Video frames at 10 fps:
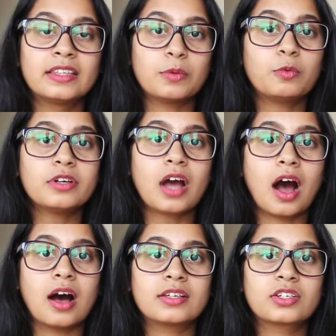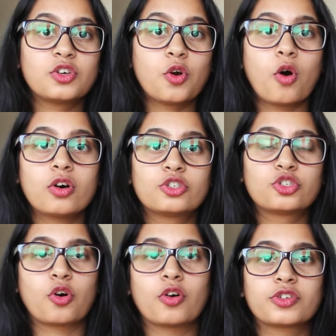they would ask your
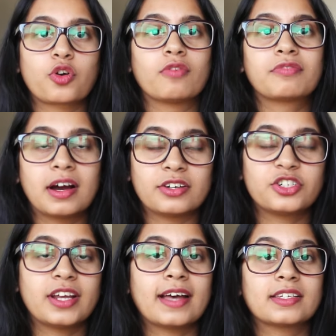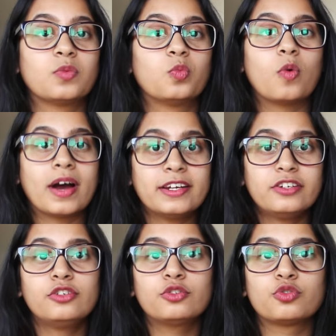choice of country, as in why
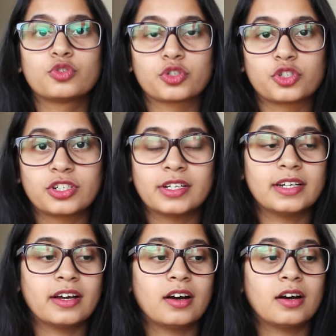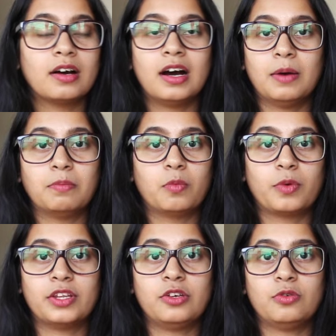did you choose Australia
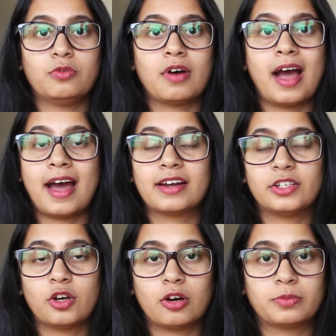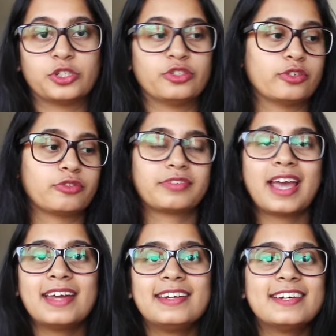when you had the options of
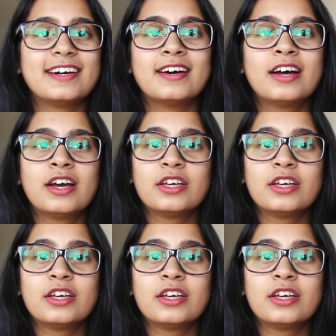Canada,